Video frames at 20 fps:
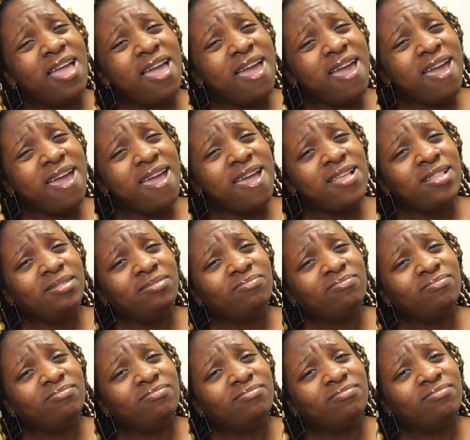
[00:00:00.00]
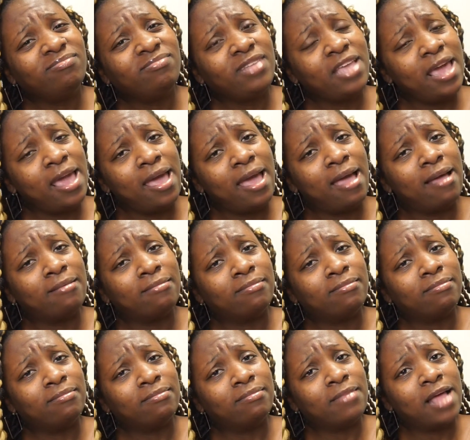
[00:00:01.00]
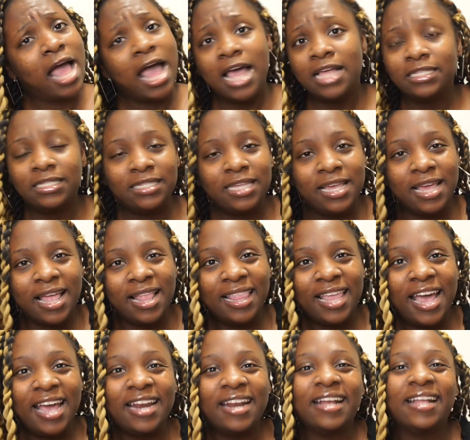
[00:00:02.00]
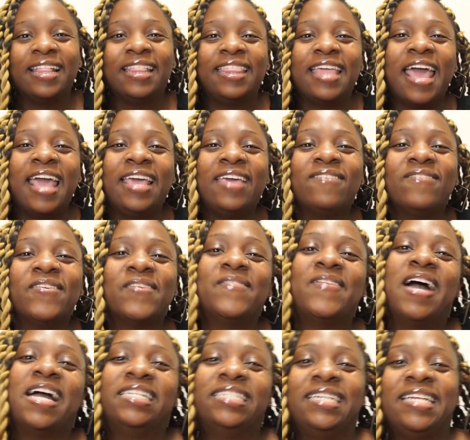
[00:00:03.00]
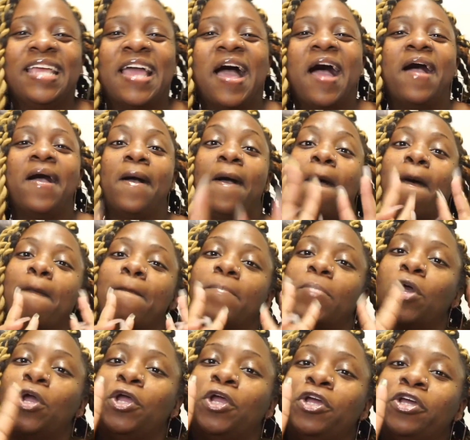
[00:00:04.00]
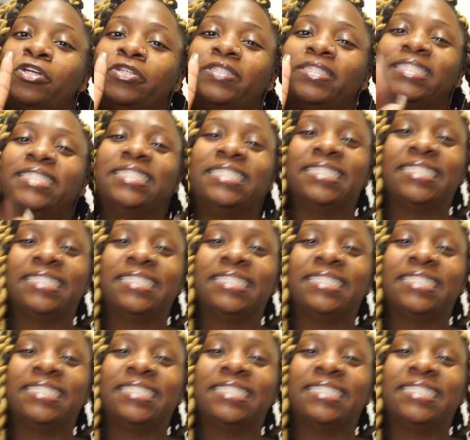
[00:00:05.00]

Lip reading: And yeah, I'll see y'all later. Thank you for watching, y'all. Peace.